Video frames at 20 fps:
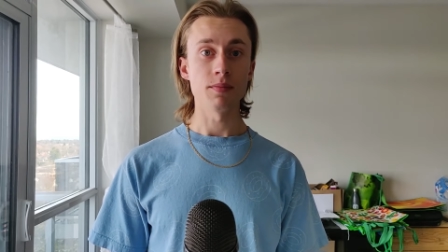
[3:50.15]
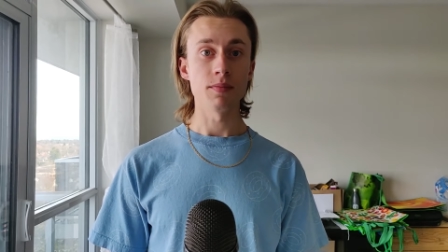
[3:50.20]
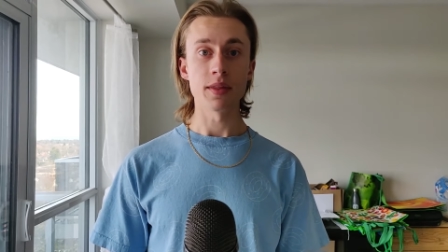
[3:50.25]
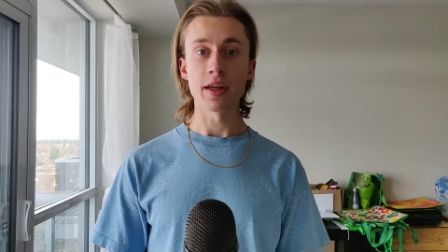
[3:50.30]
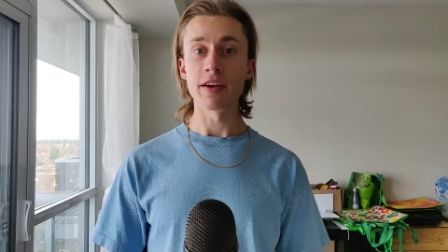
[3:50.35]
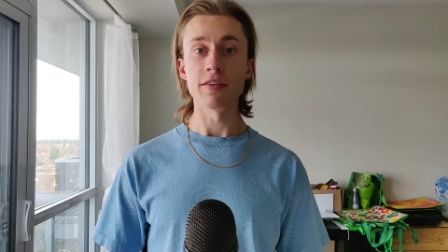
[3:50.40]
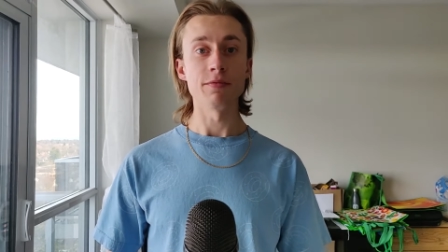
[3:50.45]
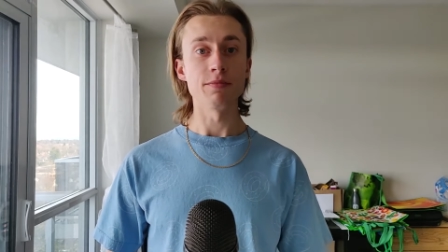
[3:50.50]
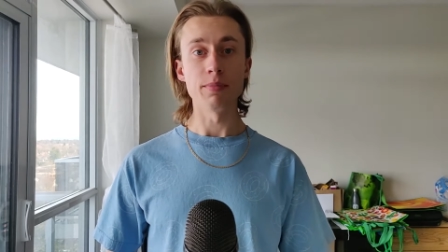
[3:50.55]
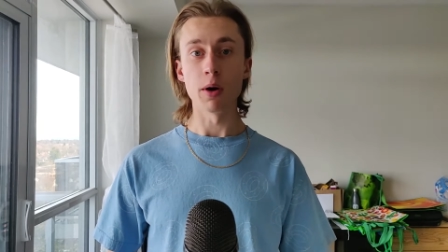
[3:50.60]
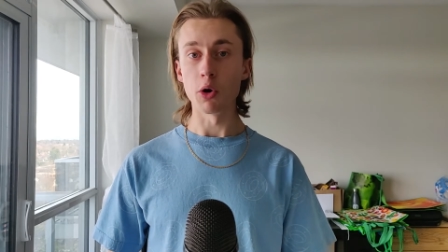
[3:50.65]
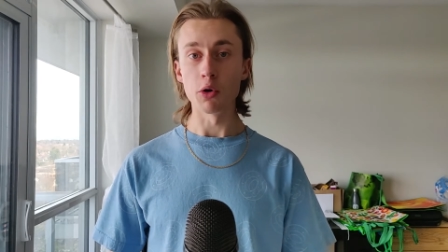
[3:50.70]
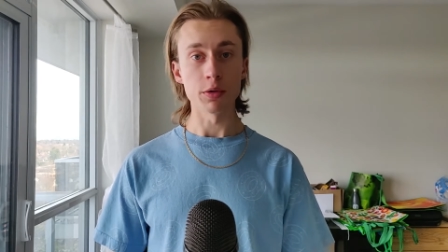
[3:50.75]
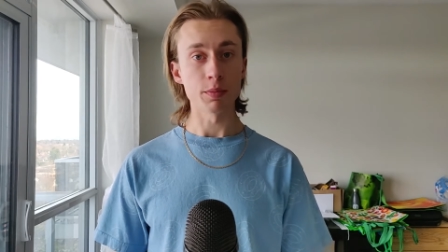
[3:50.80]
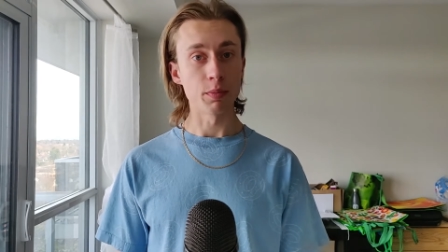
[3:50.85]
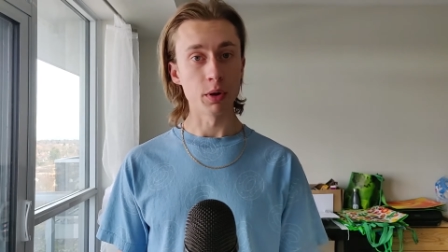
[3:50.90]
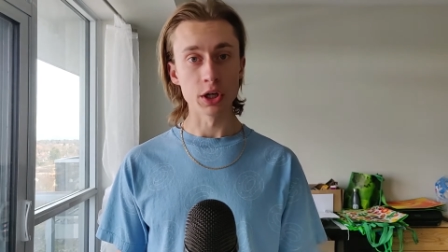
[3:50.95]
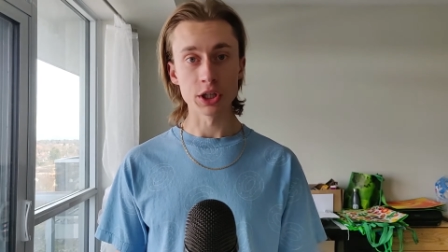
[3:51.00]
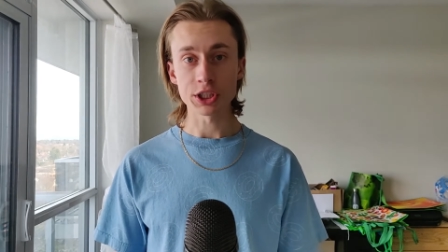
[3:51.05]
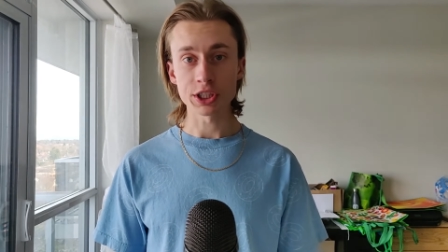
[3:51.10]
They've
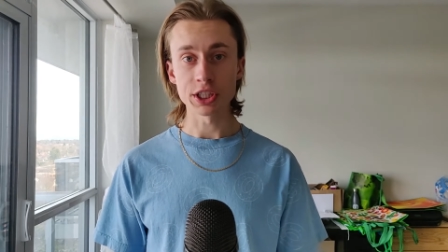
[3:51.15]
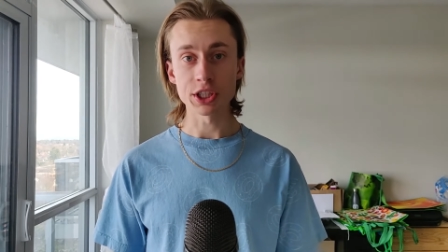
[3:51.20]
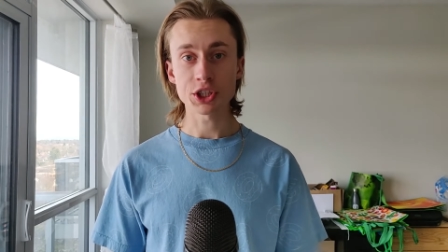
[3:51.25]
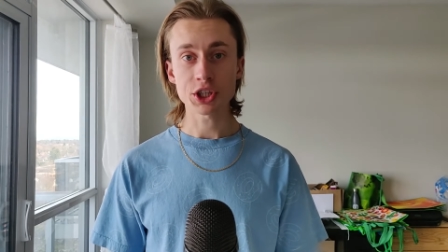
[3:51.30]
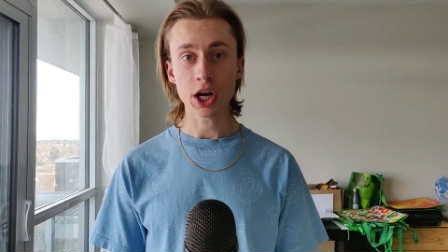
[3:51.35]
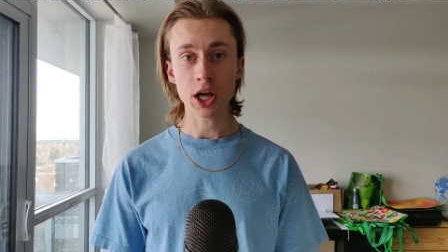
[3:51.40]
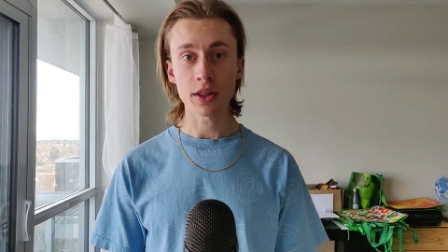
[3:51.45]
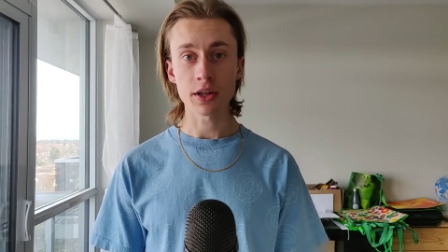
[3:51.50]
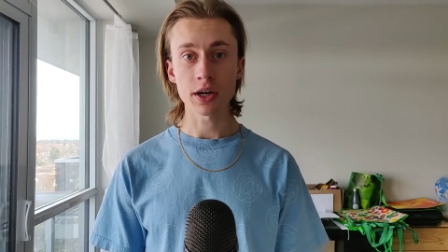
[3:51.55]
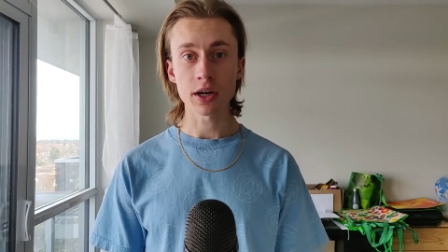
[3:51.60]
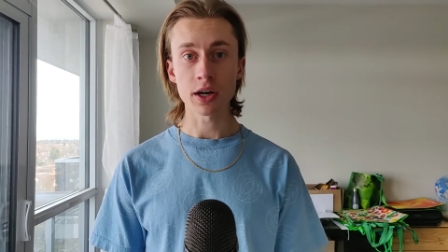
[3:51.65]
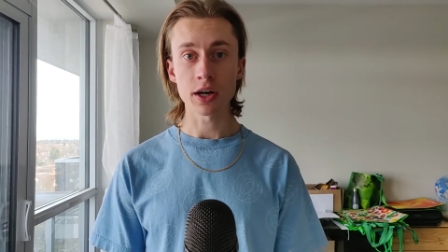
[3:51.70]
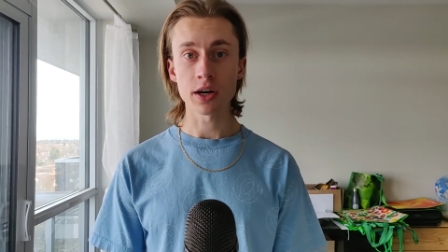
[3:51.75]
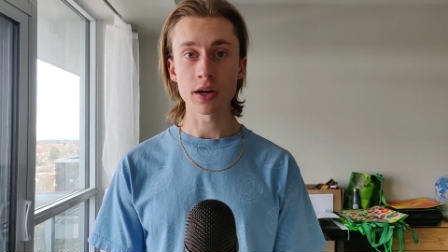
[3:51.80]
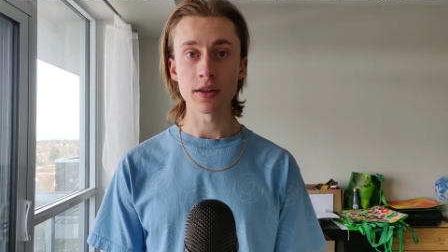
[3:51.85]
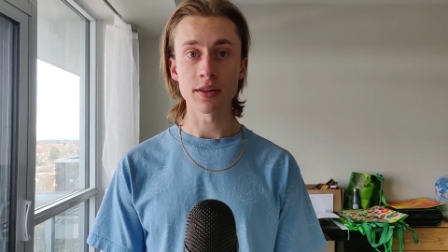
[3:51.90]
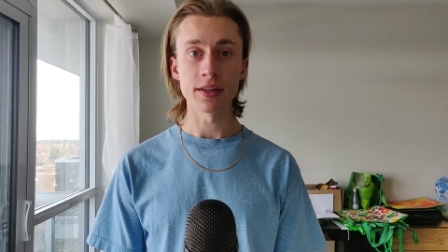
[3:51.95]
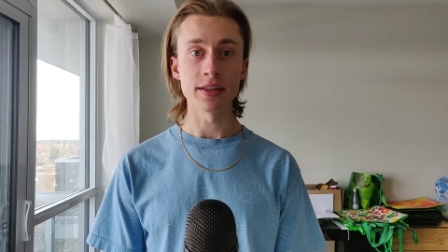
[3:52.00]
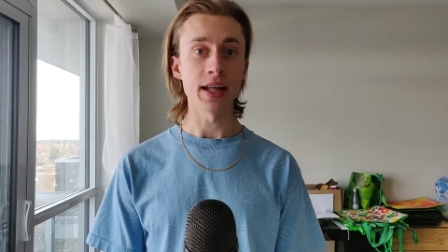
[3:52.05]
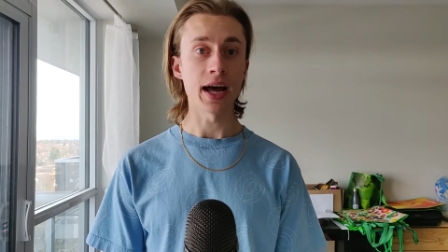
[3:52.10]
both pushed each
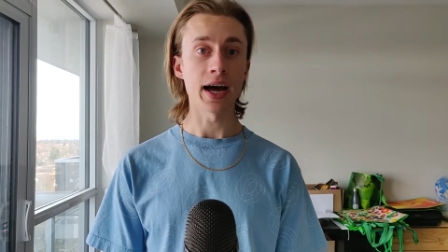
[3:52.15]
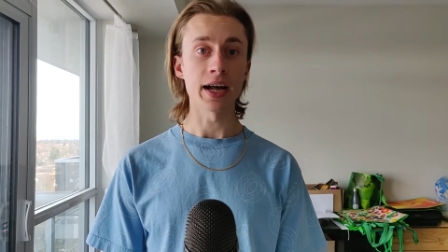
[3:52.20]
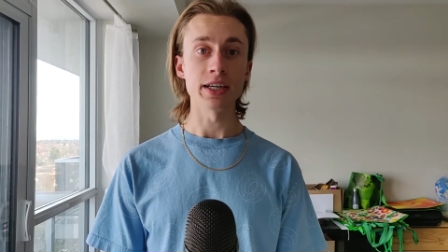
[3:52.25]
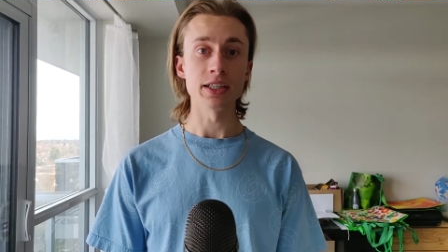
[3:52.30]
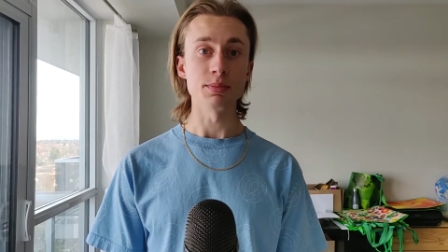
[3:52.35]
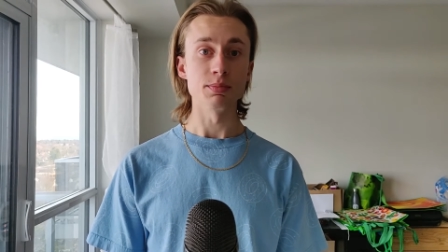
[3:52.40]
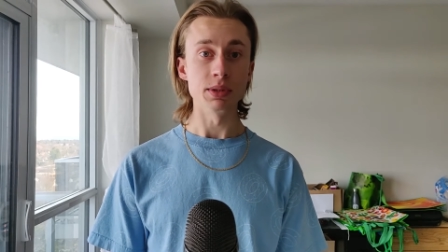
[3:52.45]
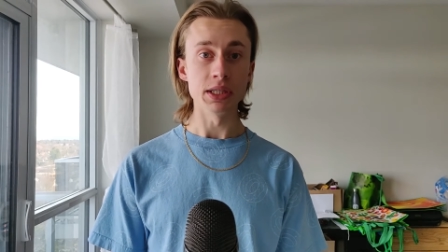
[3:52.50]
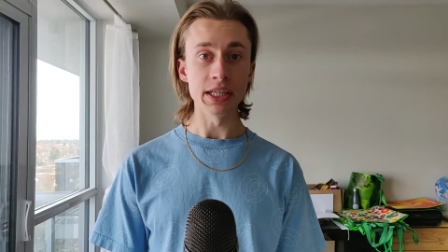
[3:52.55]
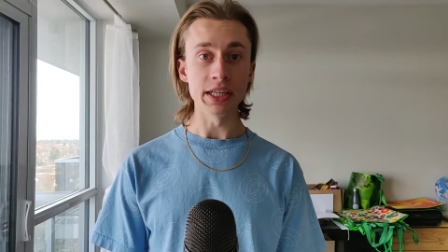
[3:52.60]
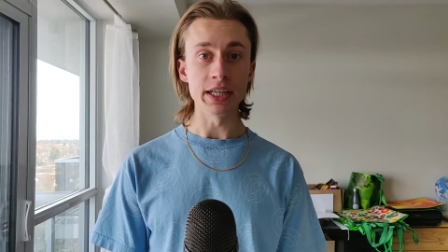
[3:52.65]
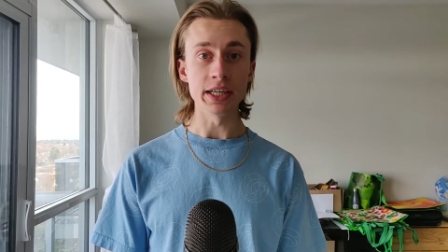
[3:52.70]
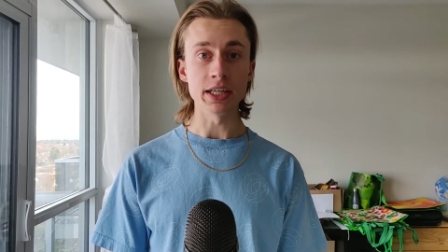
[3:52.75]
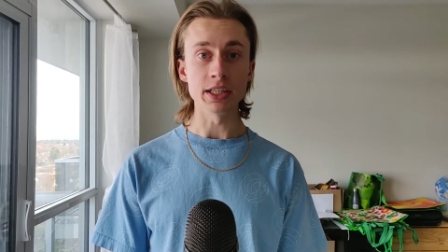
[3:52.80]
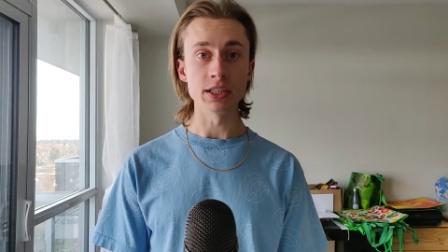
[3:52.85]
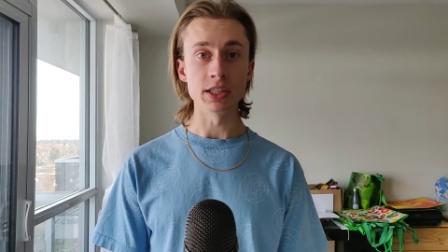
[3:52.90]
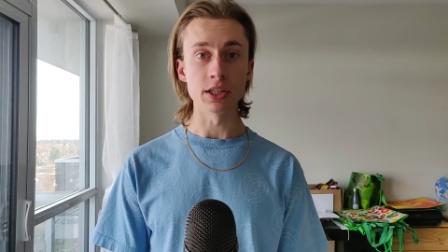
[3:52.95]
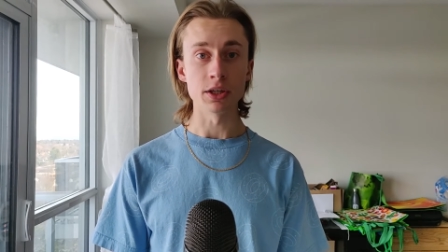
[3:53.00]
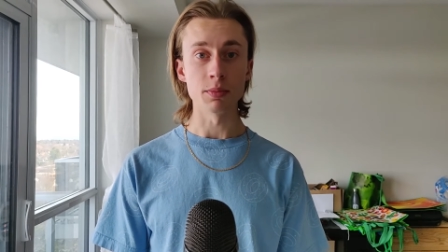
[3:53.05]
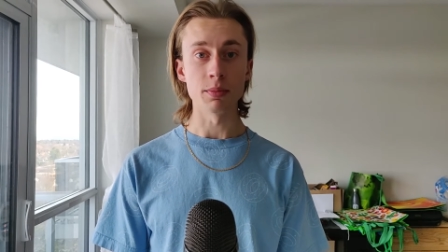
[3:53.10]
other. The dad is bleeding
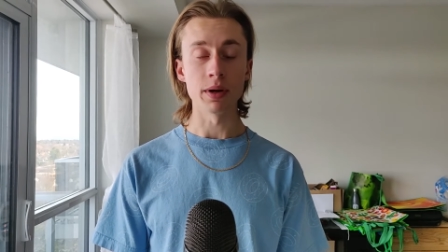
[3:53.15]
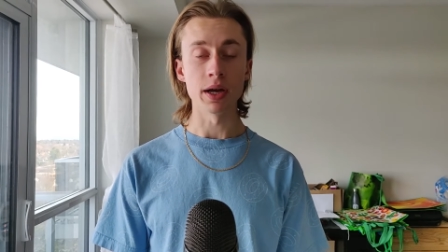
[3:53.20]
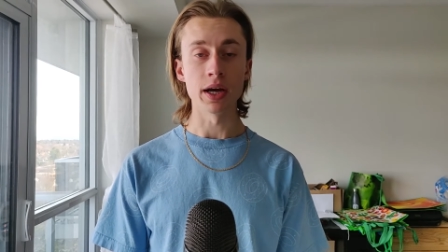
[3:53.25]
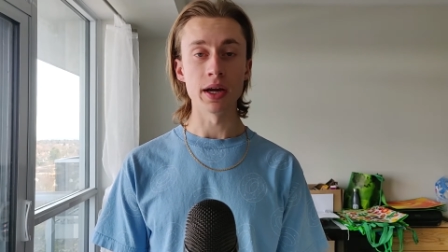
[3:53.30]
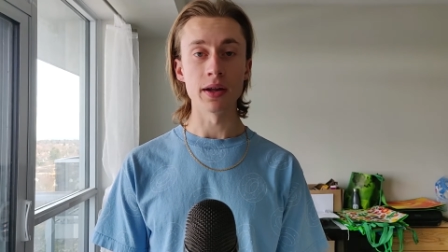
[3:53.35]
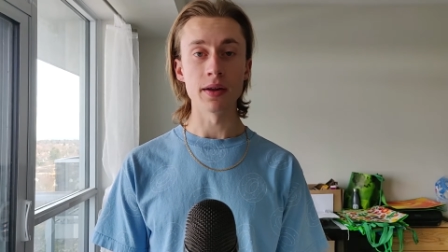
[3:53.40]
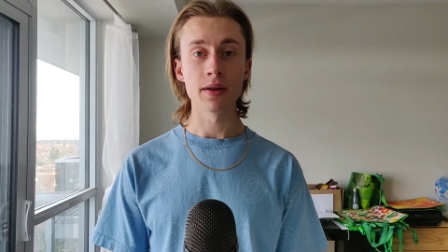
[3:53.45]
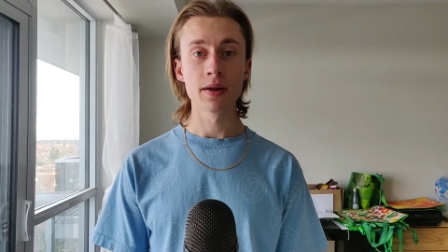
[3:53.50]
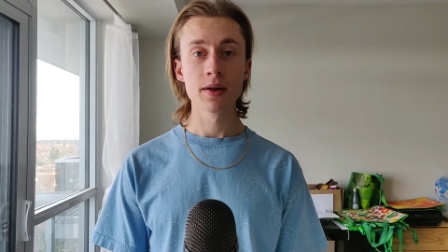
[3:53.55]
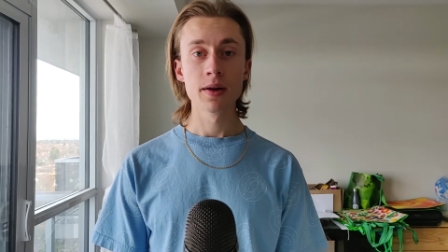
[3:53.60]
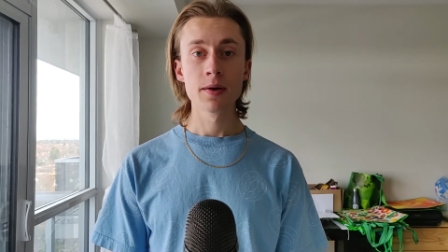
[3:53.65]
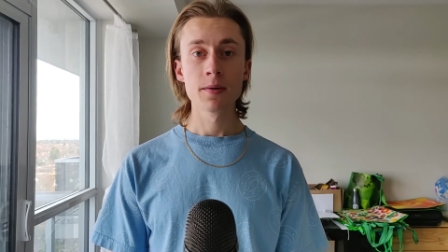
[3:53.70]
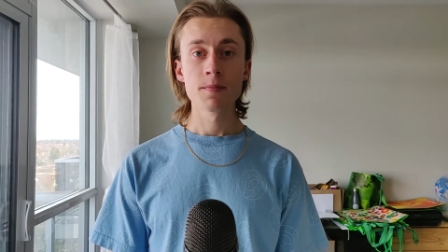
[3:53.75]
a little bit.